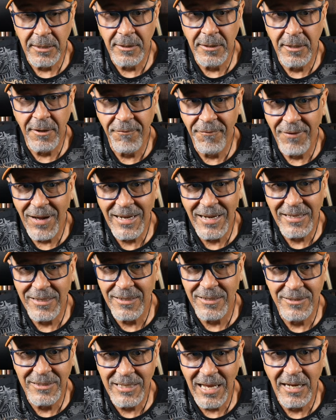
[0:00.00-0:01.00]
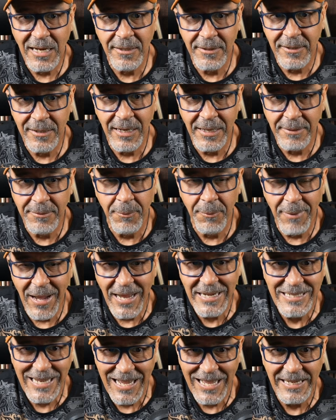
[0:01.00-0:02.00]
they're filing an asylum claim to
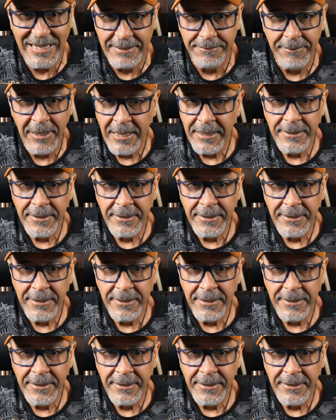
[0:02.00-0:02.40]
buy time.